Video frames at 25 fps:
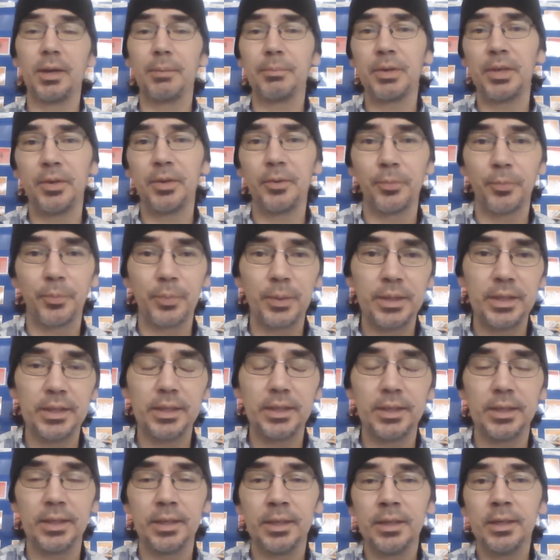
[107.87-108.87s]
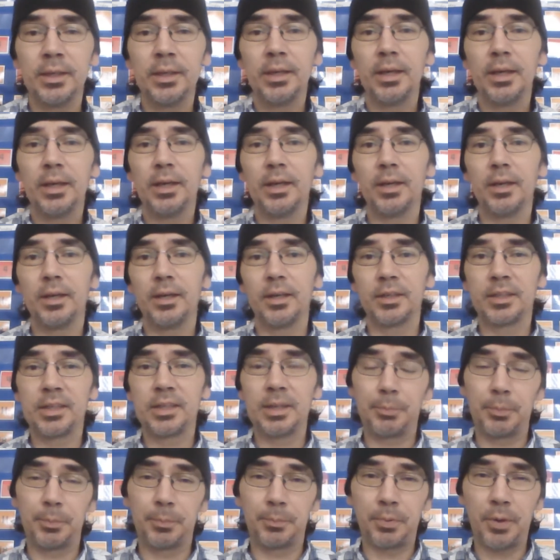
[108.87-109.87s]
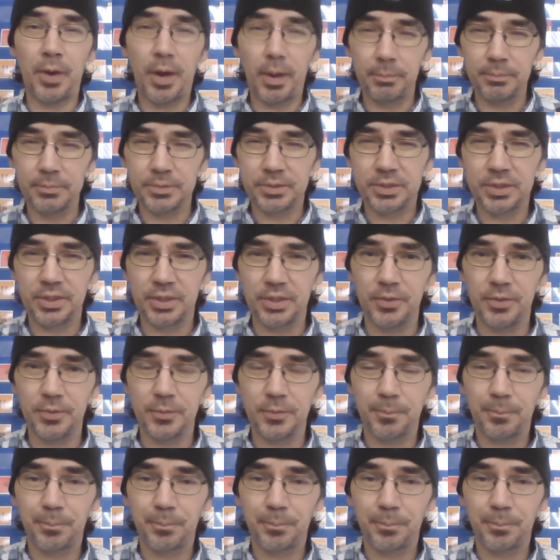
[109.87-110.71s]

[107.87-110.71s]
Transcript: I'm going to read uh, a couple problems to you,